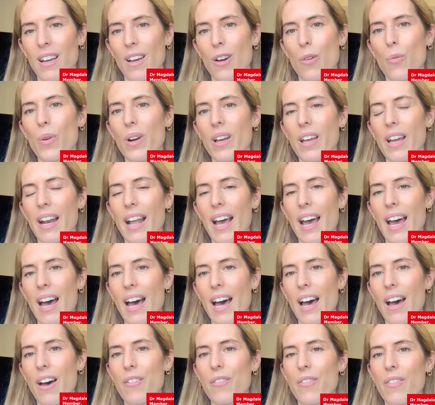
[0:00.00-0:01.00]
We're going to
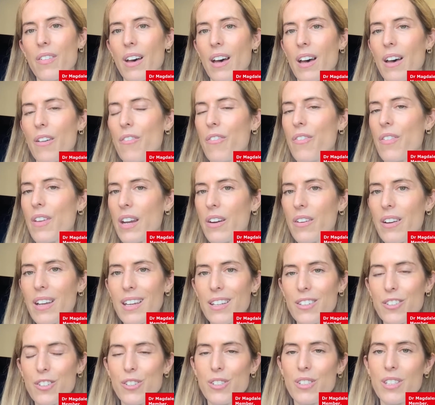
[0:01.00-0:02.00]
have a very
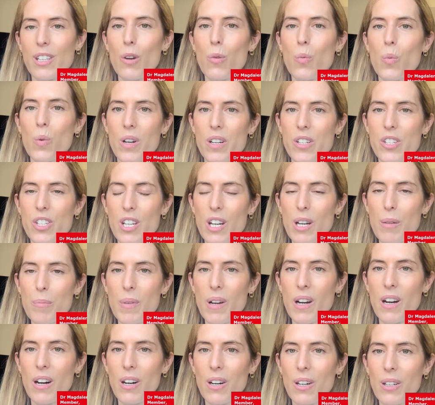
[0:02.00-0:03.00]
interesting workshop
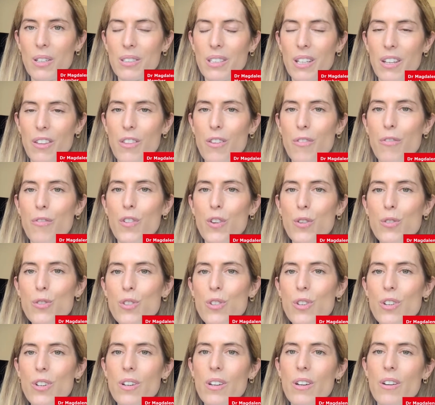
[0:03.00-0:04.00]
called The
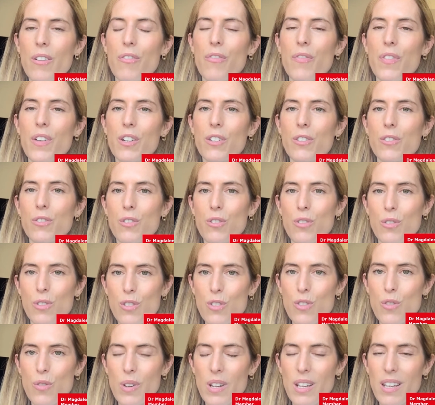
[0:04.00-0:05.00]
Future of Fetal
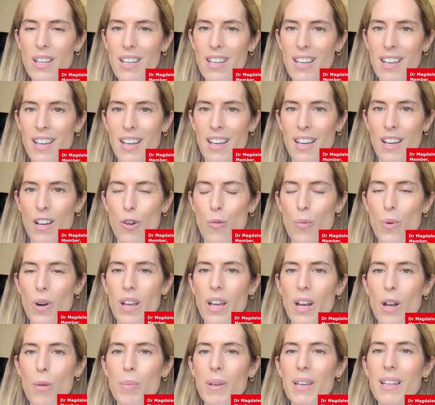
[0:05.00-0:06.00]
Surgery. We're
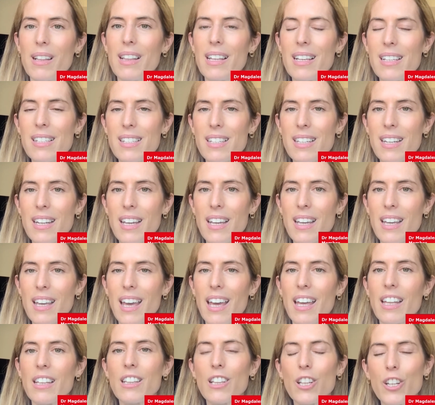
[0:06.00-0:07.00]
going to be listening
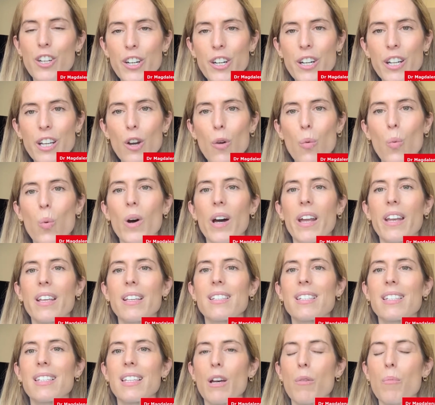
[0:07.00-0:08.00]
and learning what
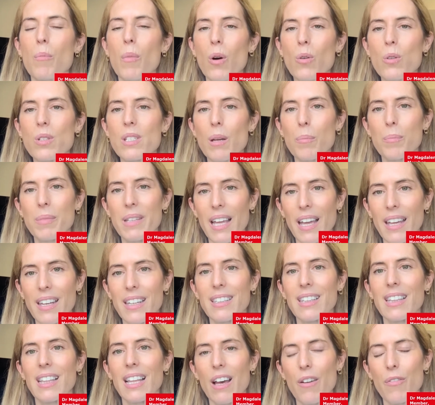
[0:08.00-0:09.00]
is the most
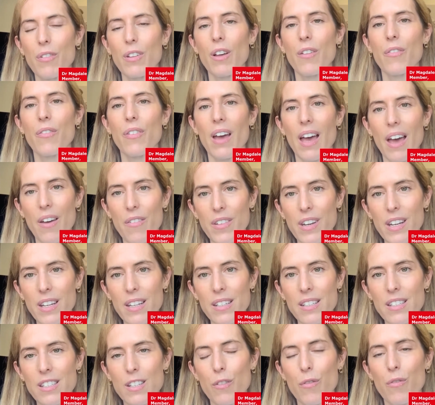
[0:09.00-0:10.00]
updated level of
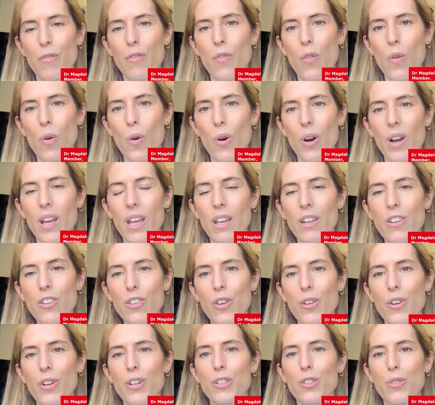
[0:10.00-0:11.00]
evidence for in
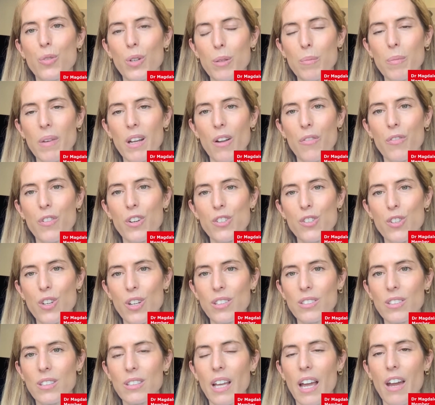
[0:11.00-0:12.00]
utero treatment of
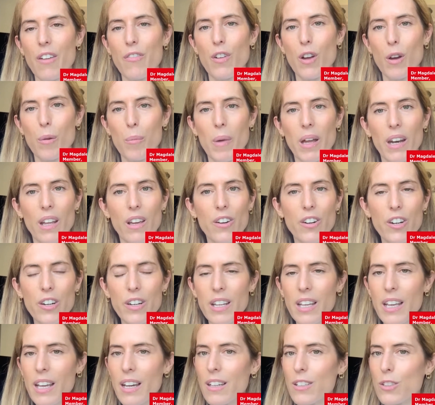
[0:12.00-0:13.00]
congenital diaphragmatic
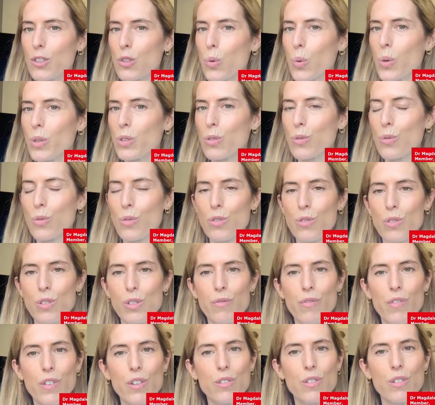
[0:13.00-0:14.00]
hernia, 22
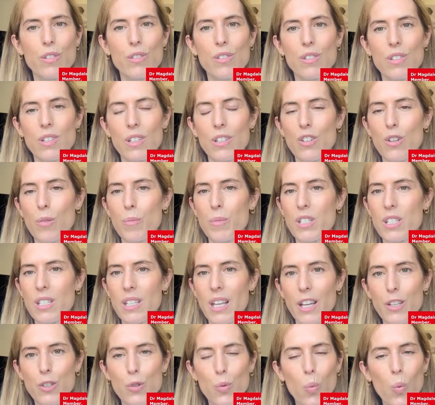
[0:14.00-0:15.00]
transfusion syndrome
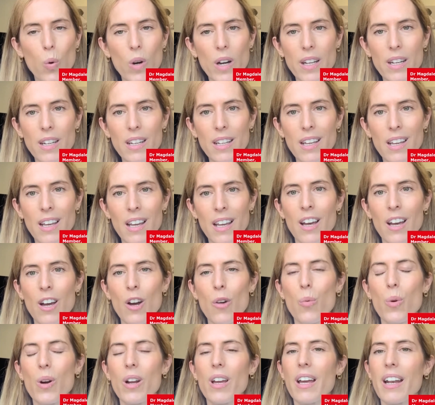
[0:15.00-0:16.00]
stage 1.
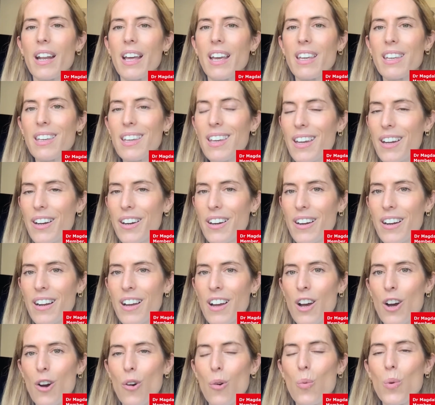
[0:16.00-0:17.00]
We're going to hear
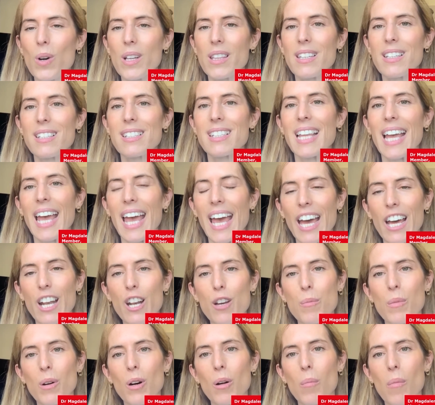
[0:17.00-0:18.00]
what does the
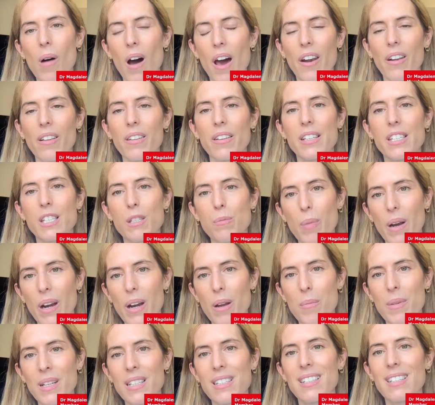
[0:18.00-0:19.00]
animal model
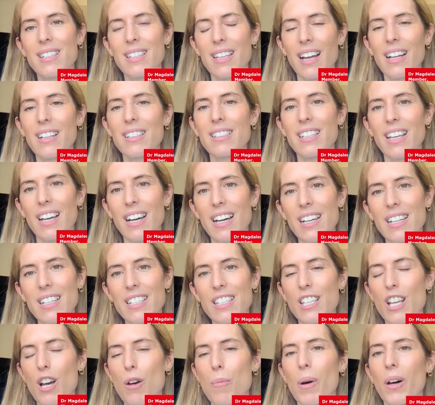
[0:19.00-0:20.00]
experiments tells
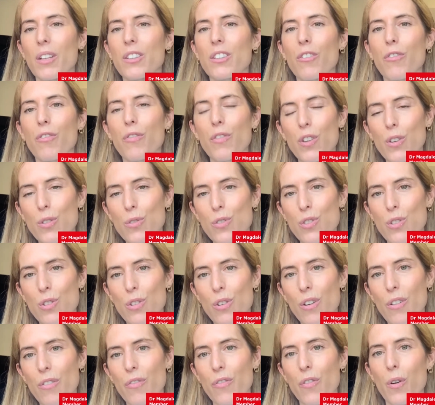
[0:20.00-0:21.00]
us about the
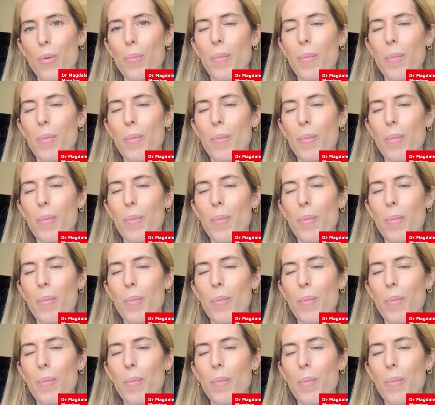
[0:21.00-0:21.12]
future for